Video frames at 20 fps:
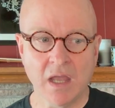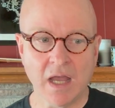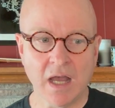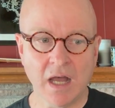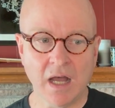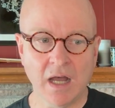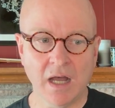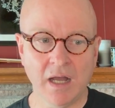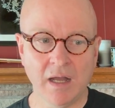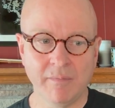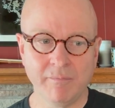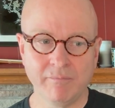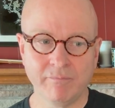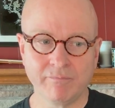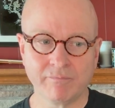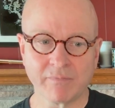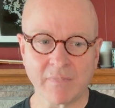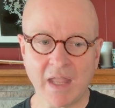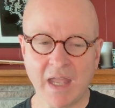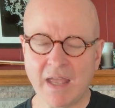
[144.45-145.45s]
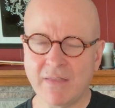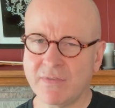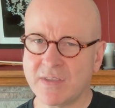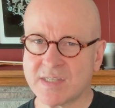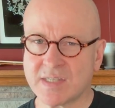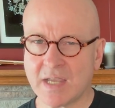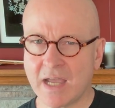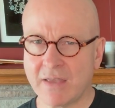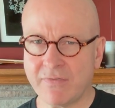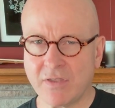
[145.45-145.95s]
And
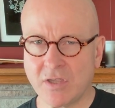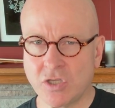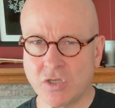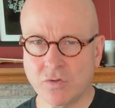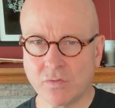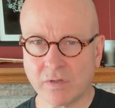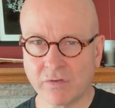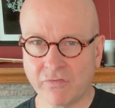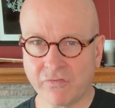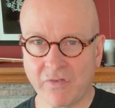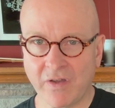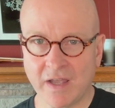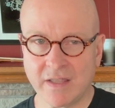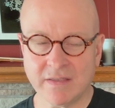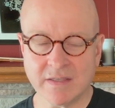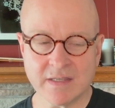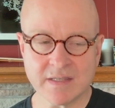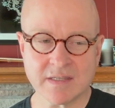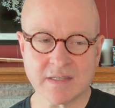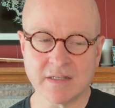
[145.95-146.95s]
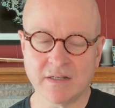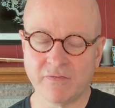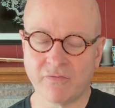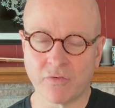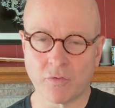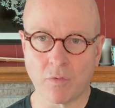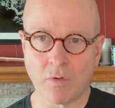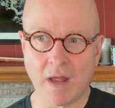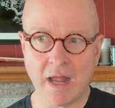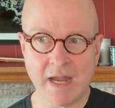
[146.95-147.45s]
this, I think you can find this in a
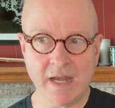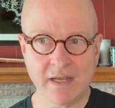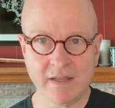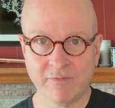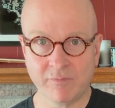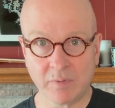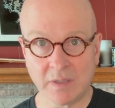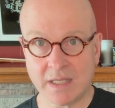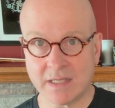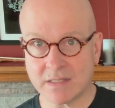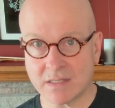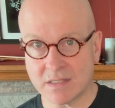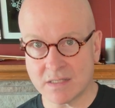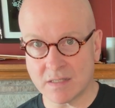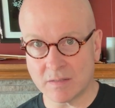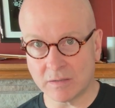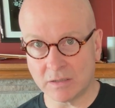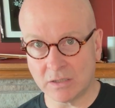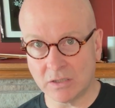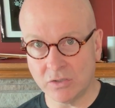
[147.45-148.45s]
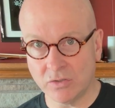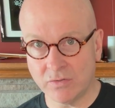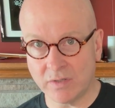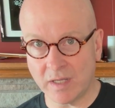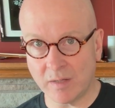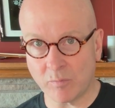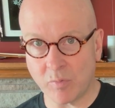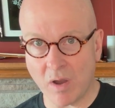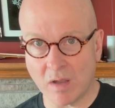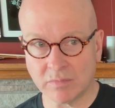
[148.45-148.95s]
variety of places,
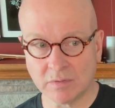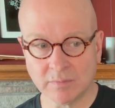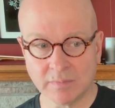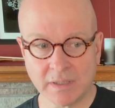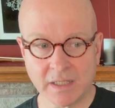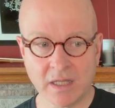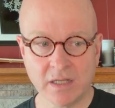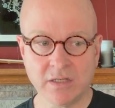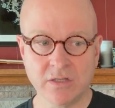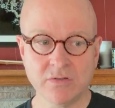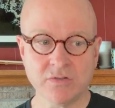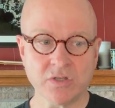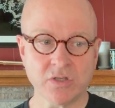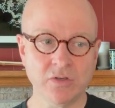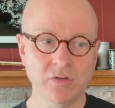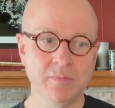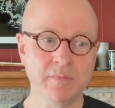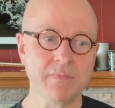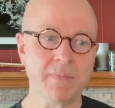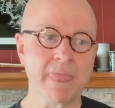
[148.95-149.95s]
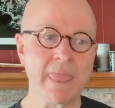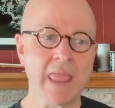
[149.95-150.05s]
including probably on YouTube.